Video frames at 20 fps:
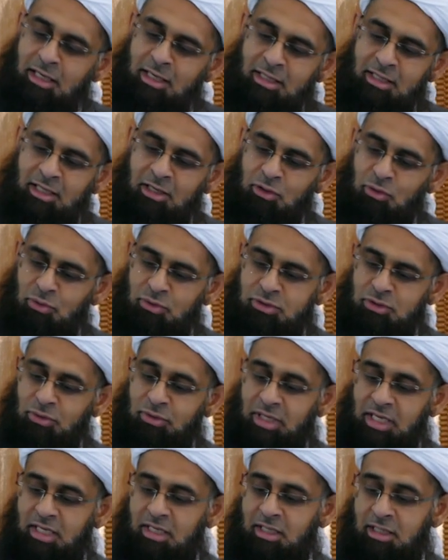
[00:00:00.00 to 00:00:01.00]
then also
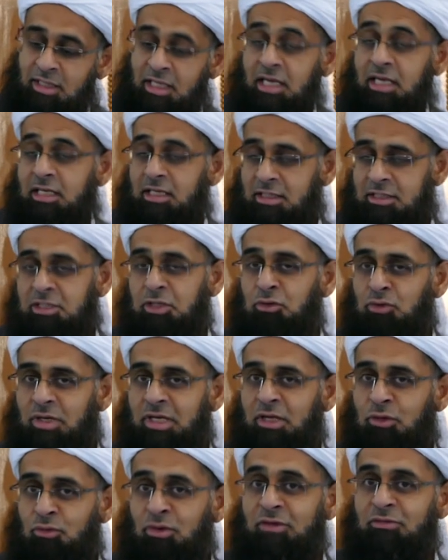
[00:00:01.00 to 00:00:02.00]
they
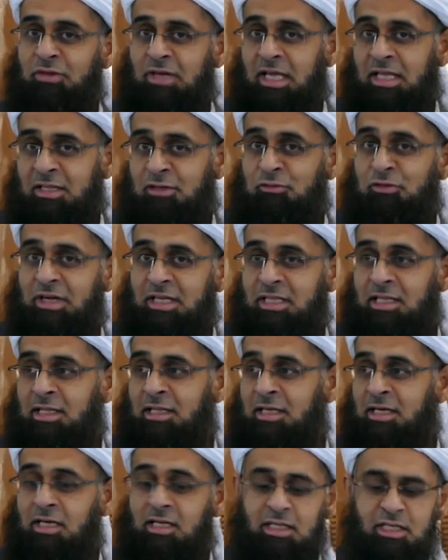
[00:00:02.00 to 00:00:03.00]
generally revel at the fact that they are.